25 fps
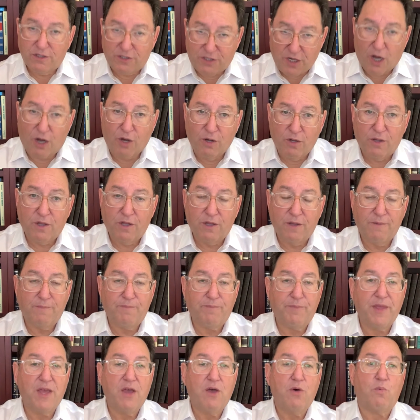toch,
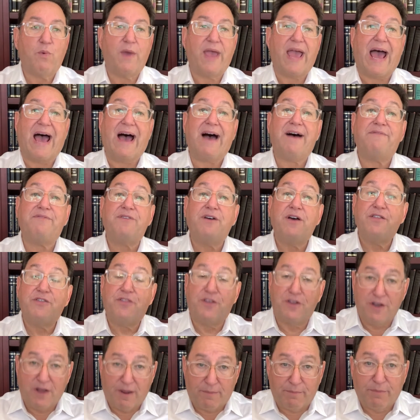we have
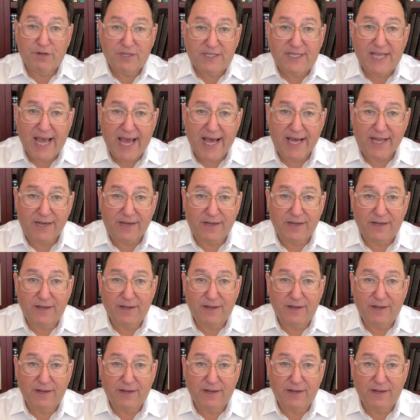the number 10.